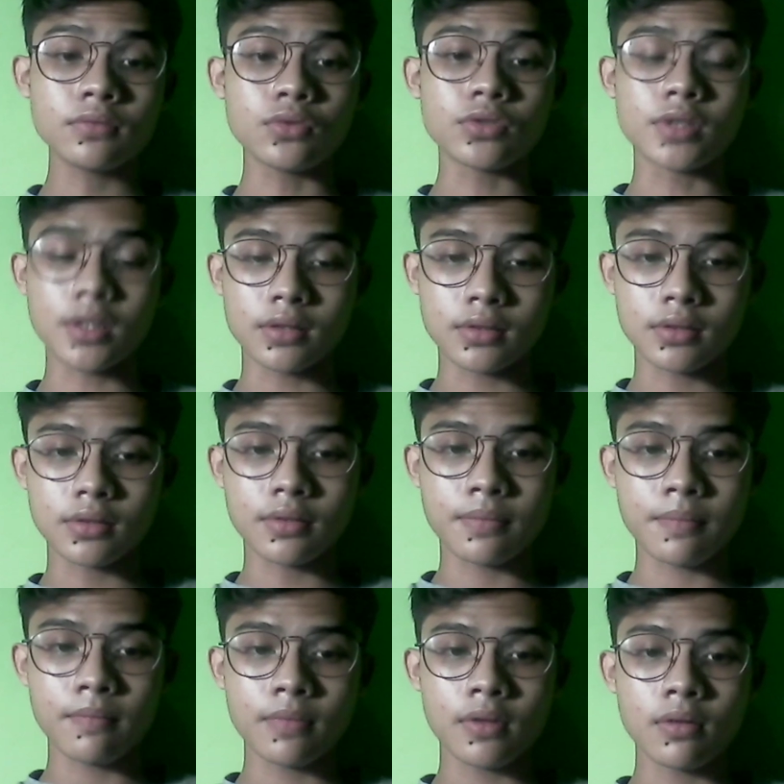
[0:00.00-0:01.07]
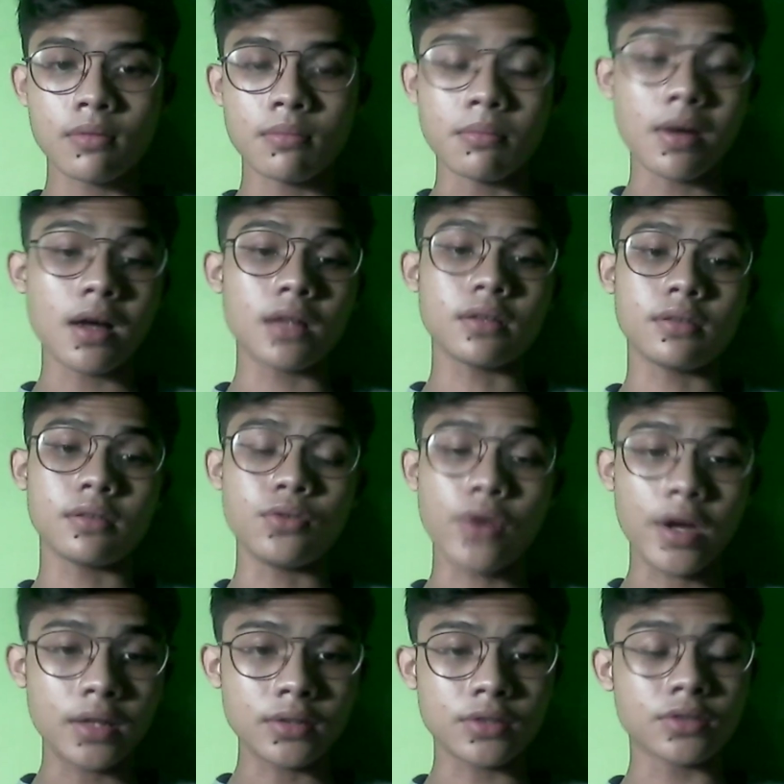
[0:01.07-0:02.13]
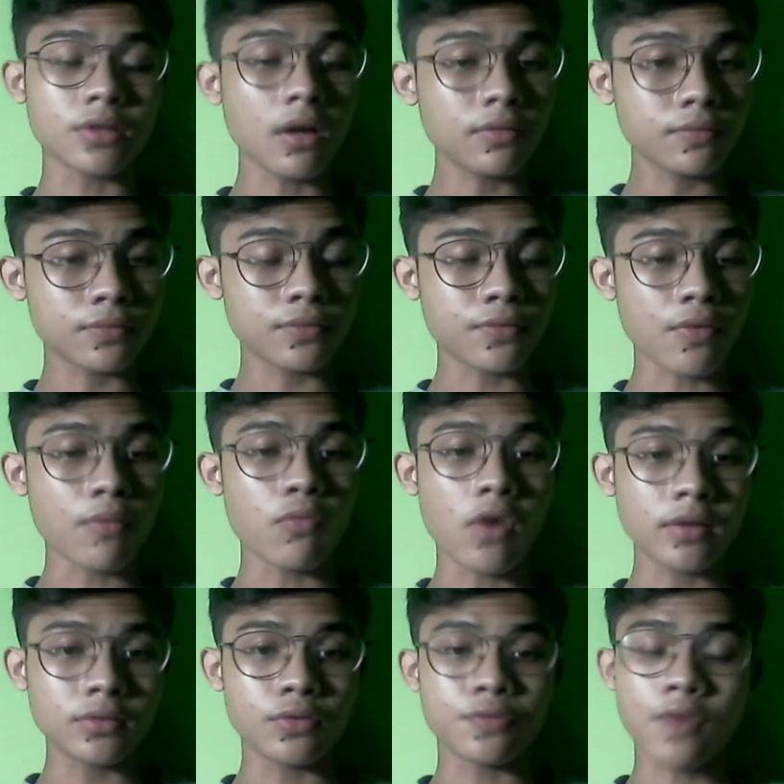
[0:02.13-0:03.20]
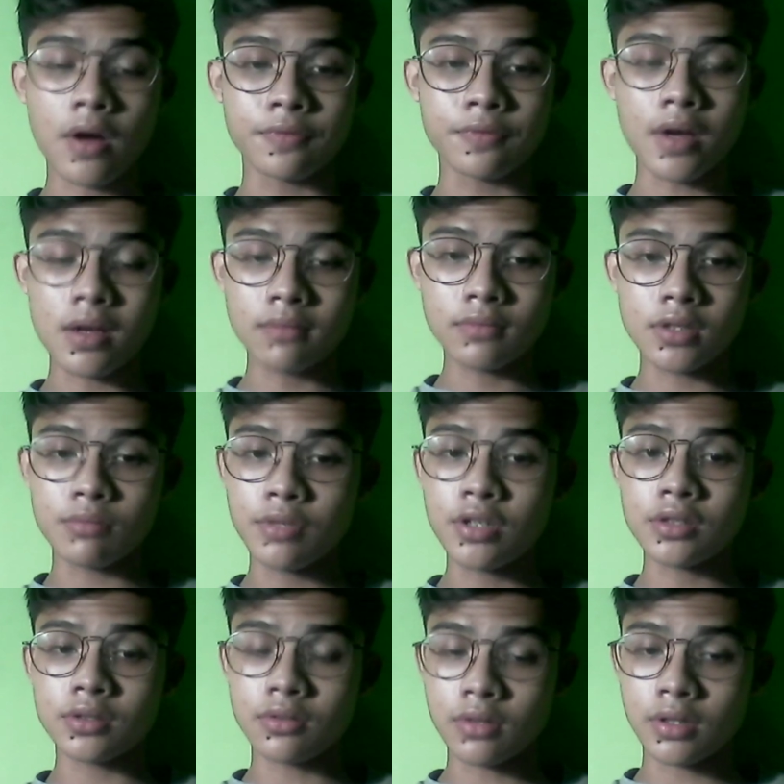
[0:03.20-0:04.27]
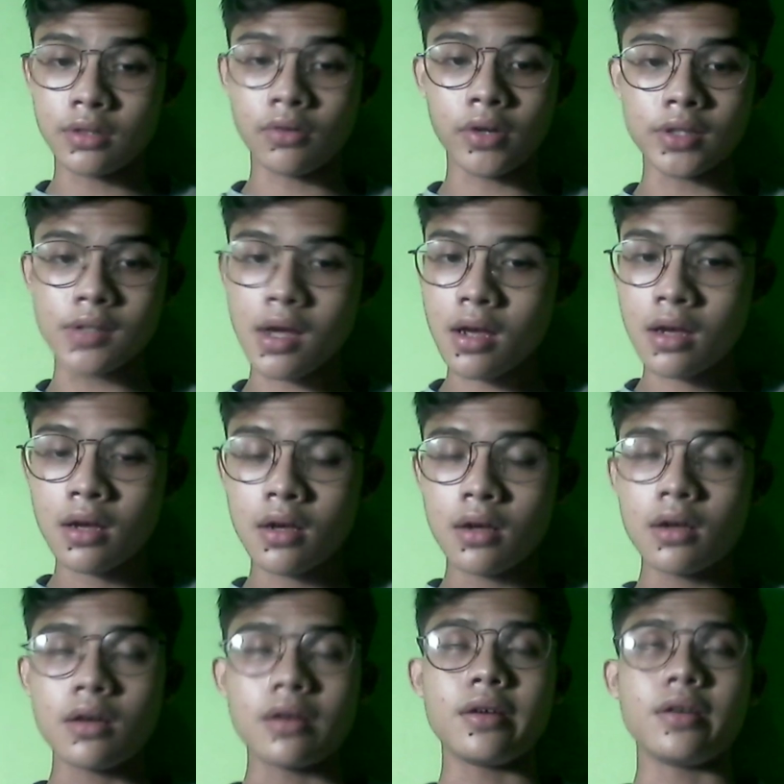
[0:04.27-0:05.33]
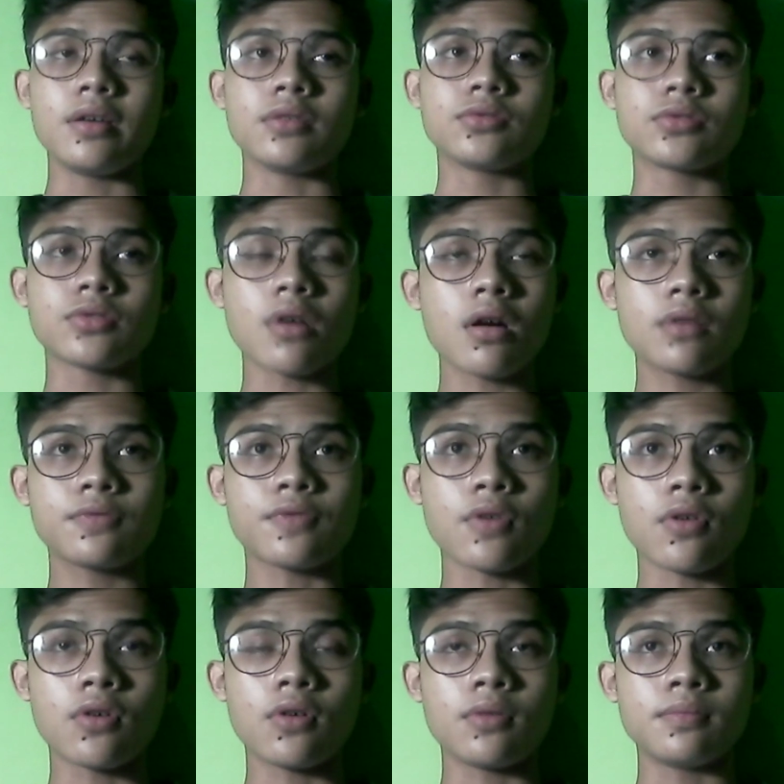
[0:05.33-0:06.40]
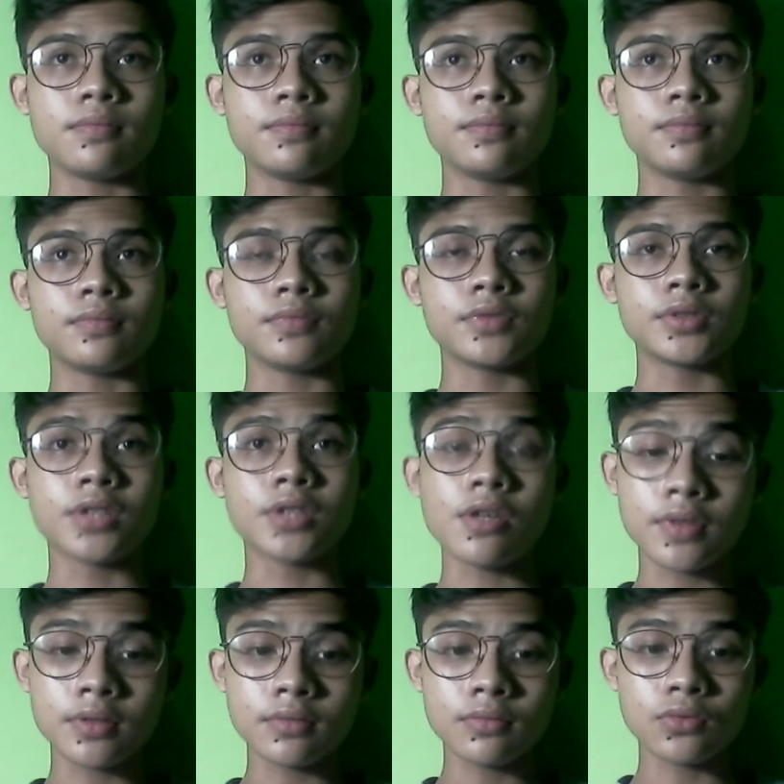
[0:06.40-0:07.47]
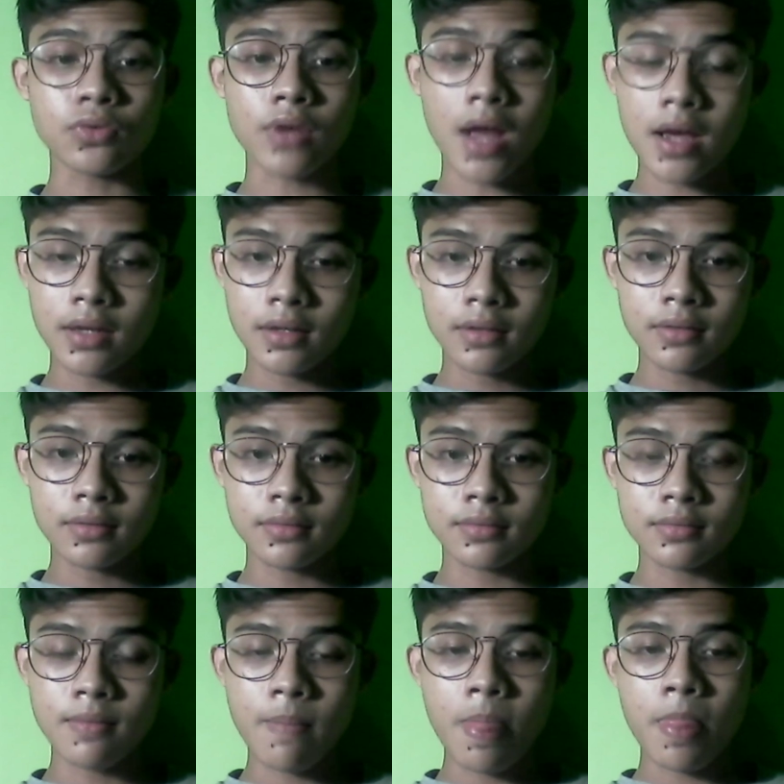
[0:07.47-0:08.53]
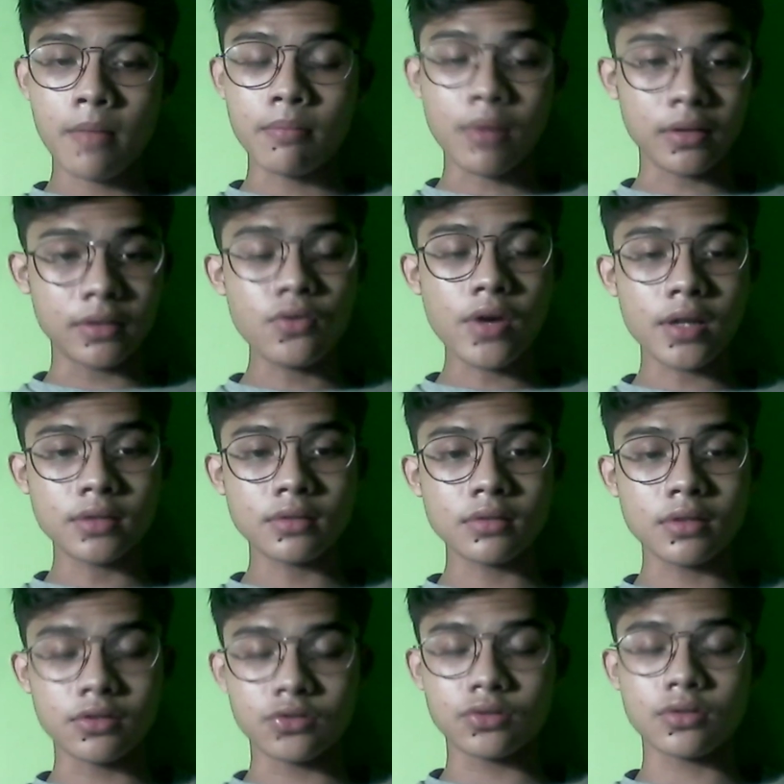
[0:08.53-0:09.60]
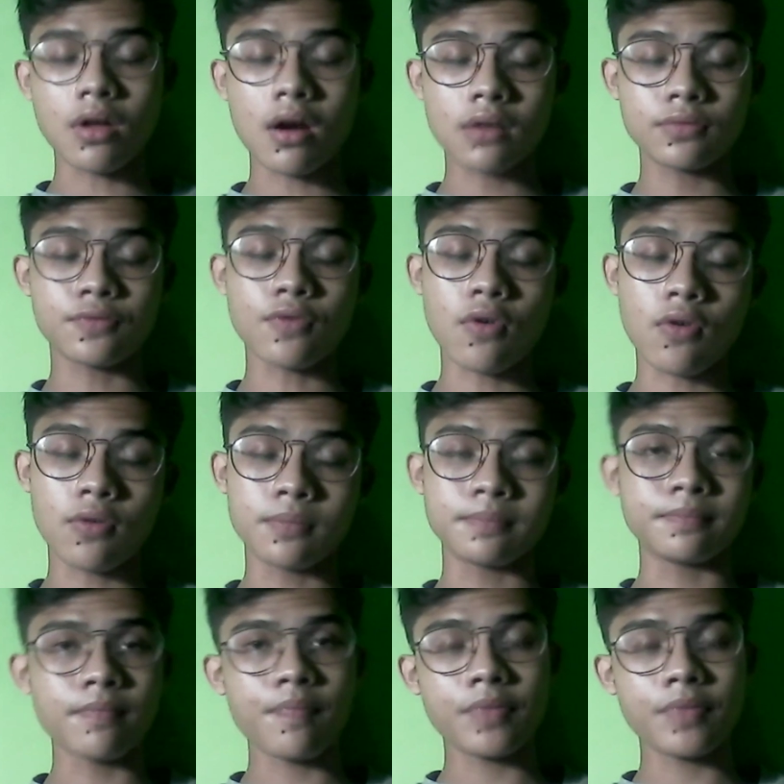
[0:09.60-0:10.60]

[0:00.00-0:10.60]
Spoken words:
but in US it starts from 1 to 5, and in middle school in Indonesia it starts from 7 to 9, but in US it starts from 6 to 8.